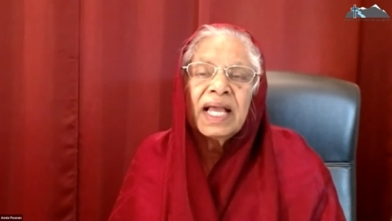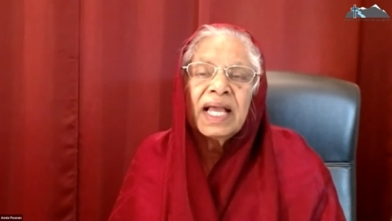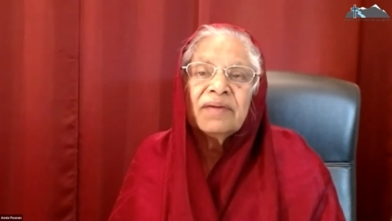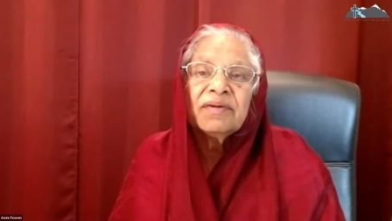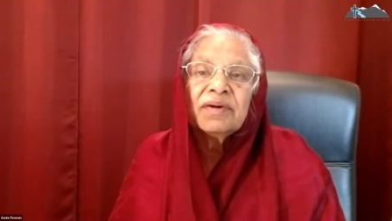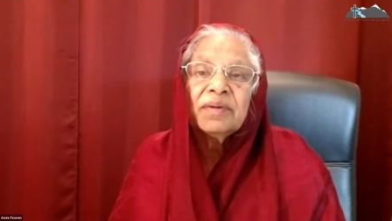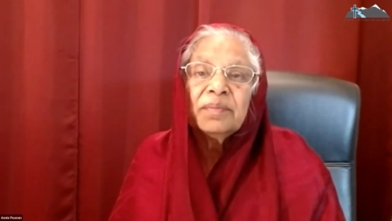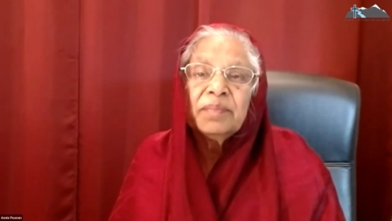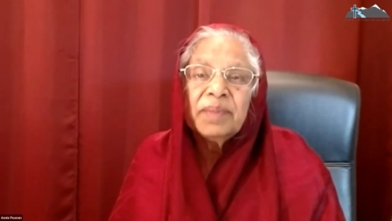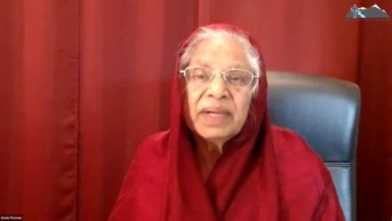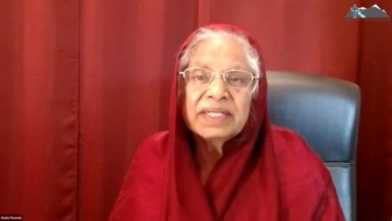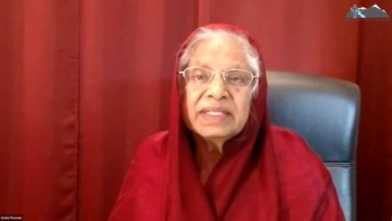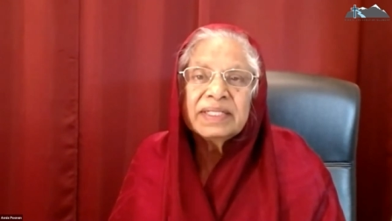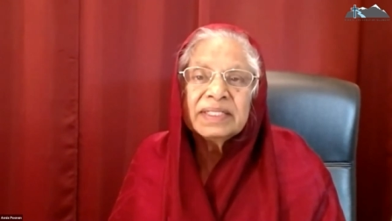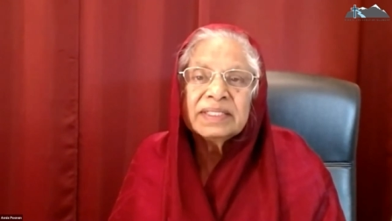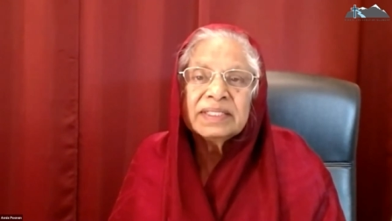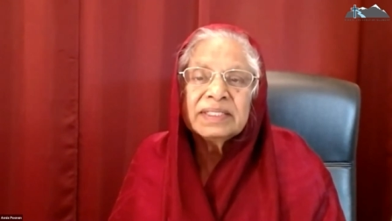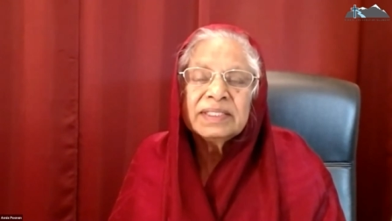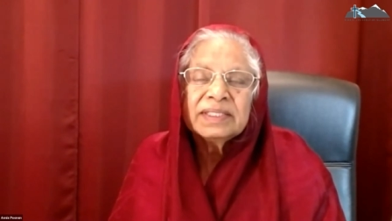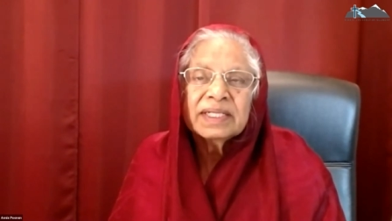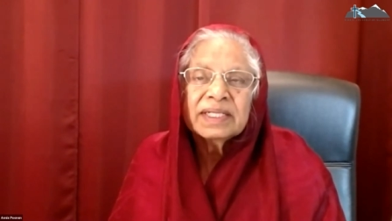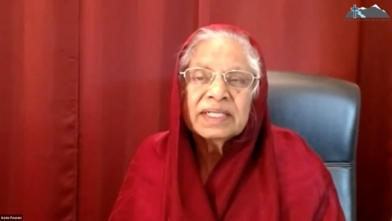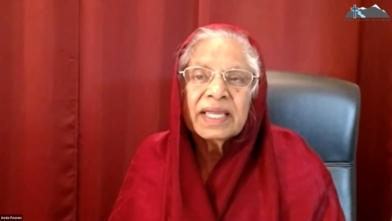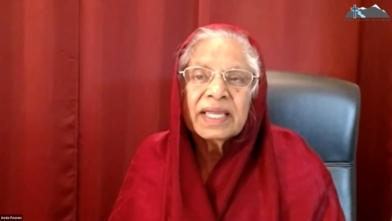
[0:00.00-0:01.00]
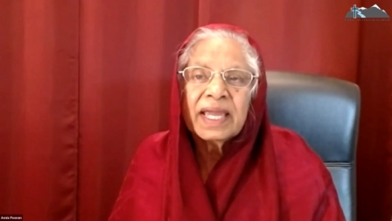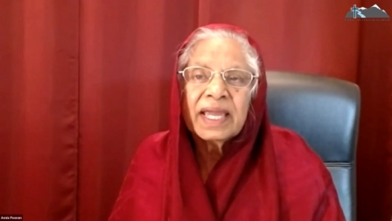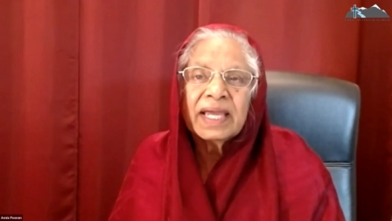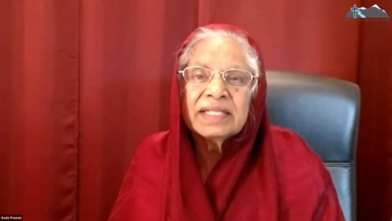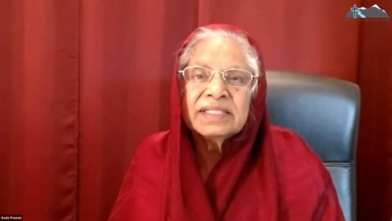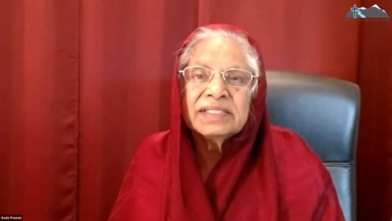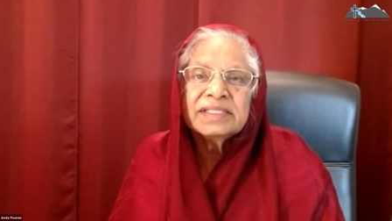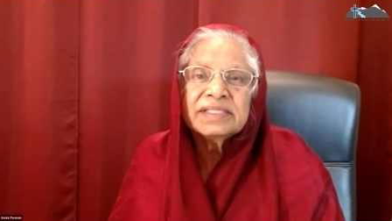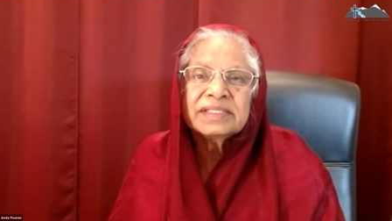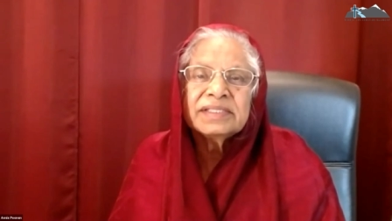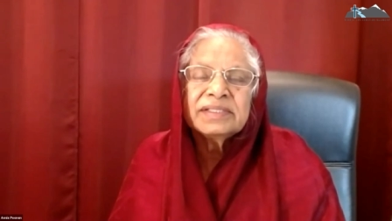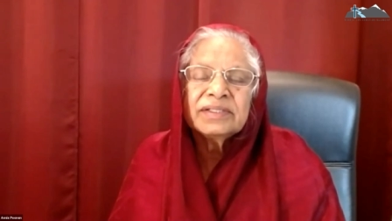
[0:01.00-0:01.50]
have a better
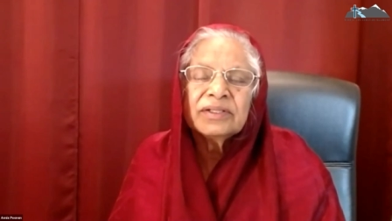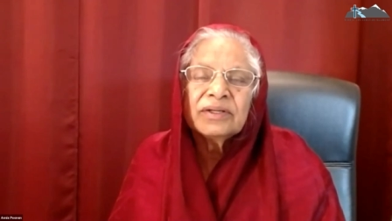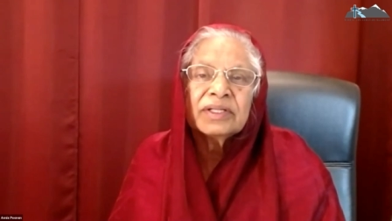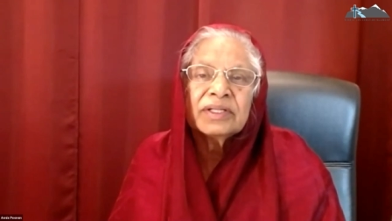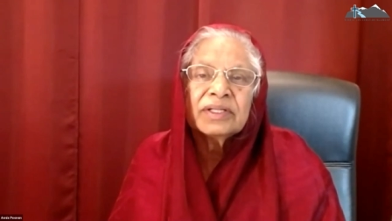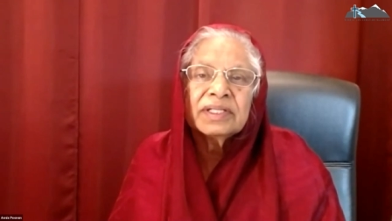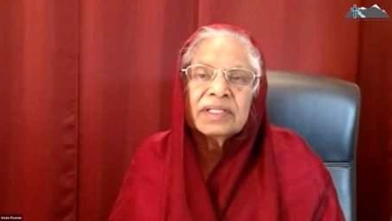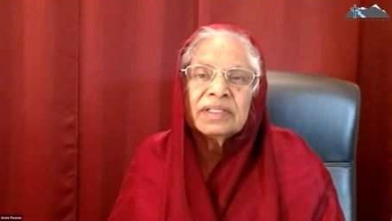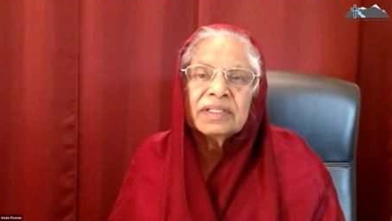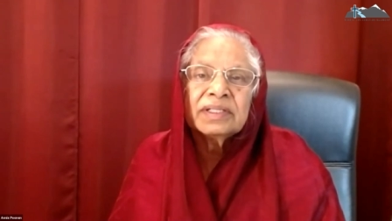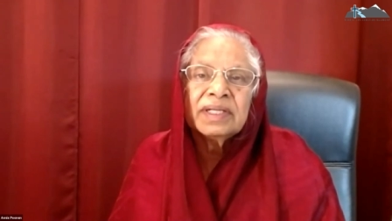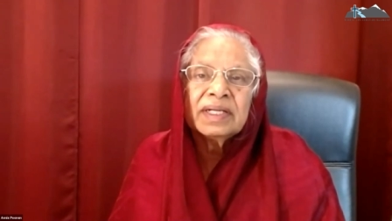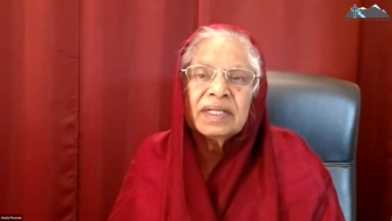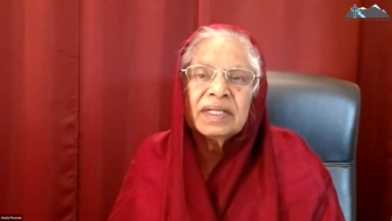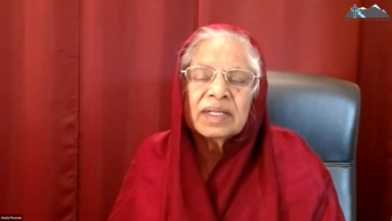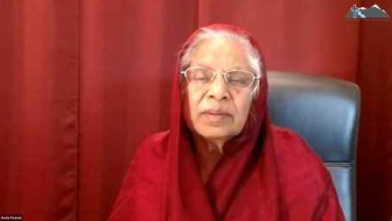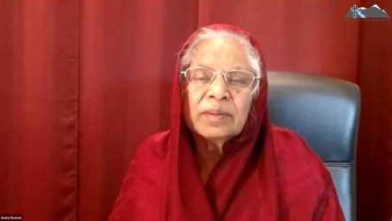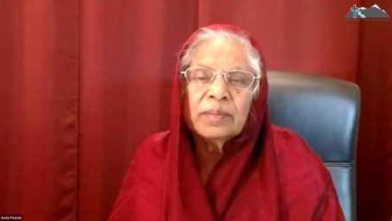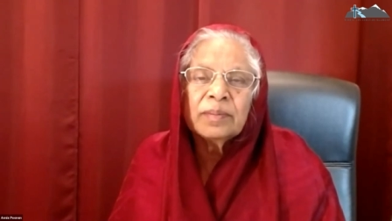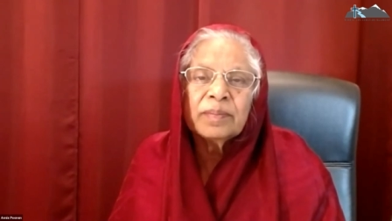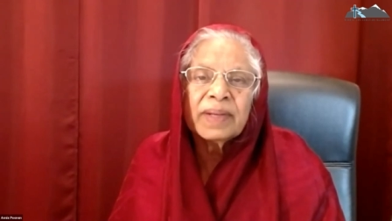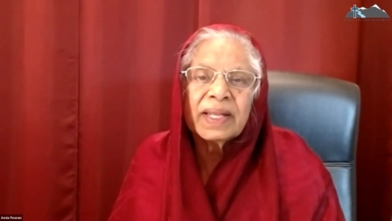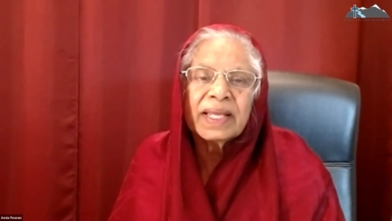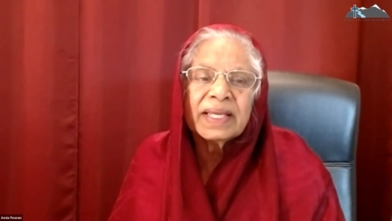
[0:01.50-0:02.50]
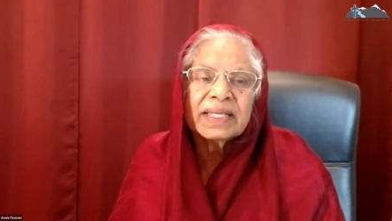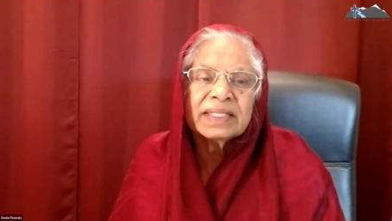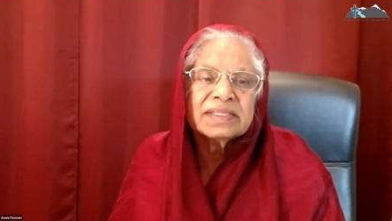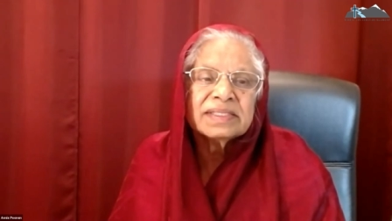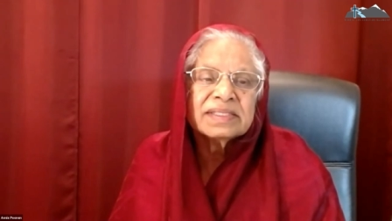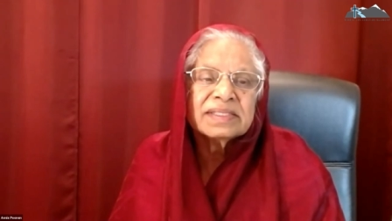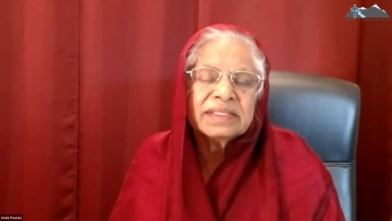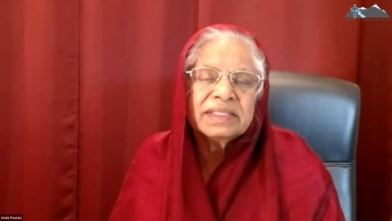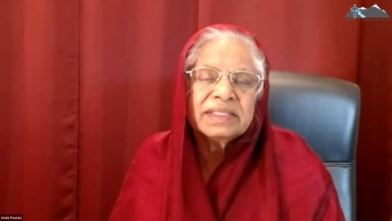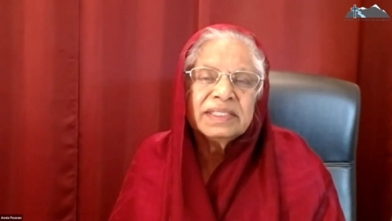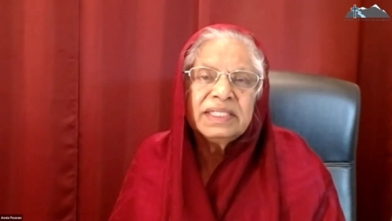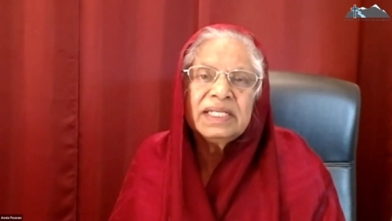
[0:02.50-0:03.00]
gadget or a, a
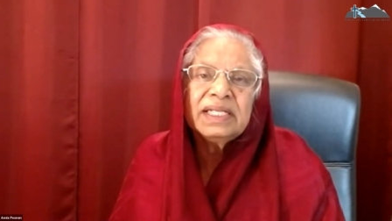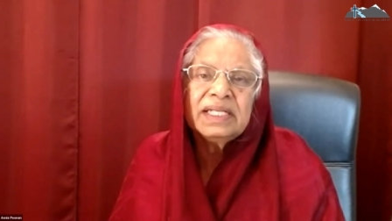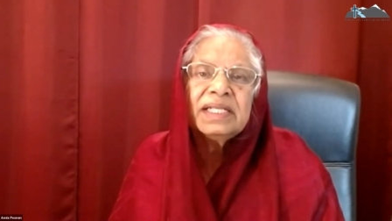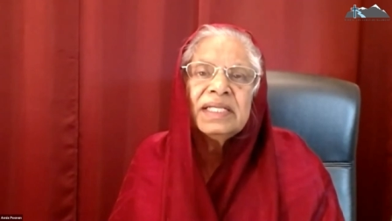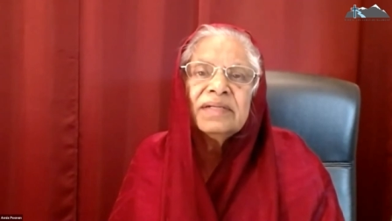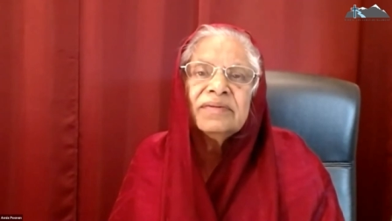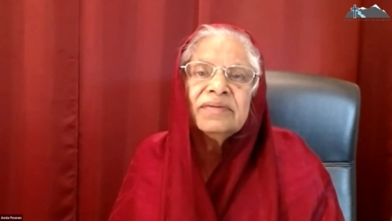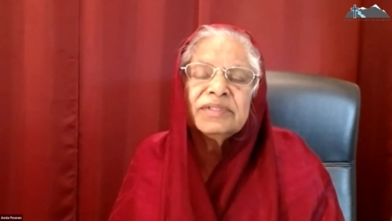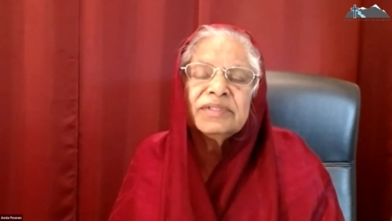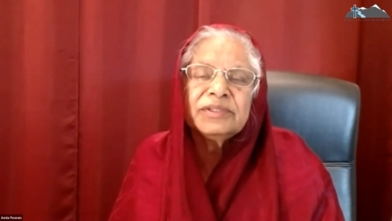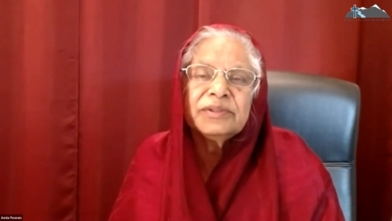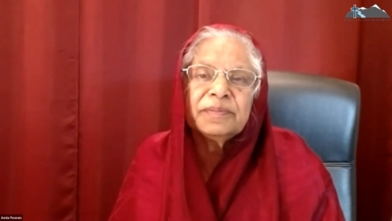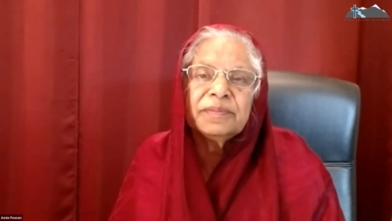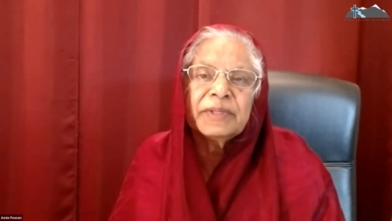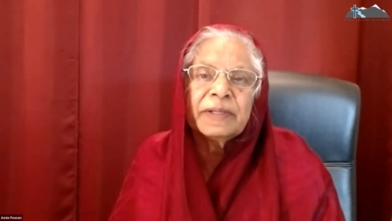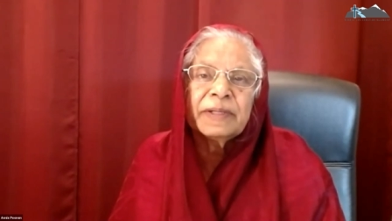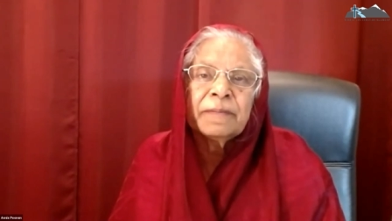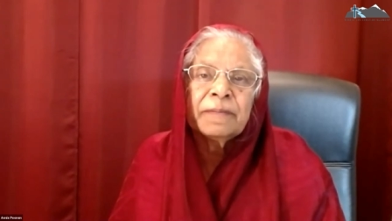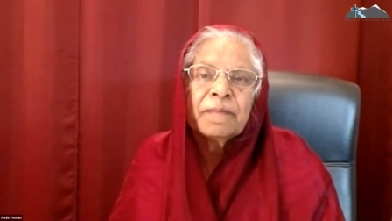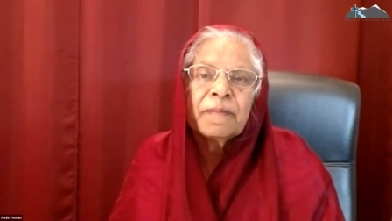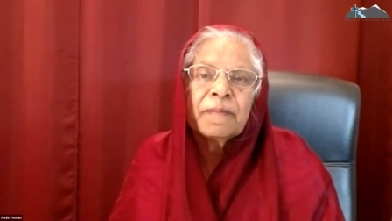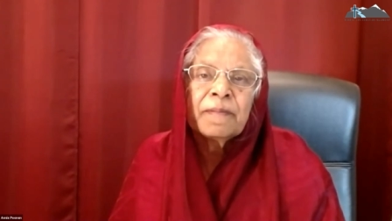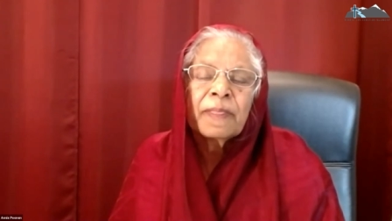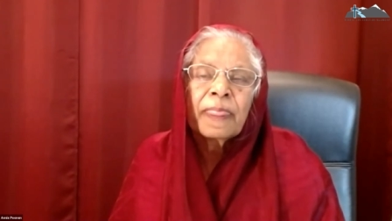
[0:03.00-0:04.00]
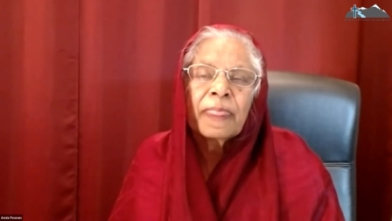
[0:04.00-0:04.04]
compliance, He'll give it to me.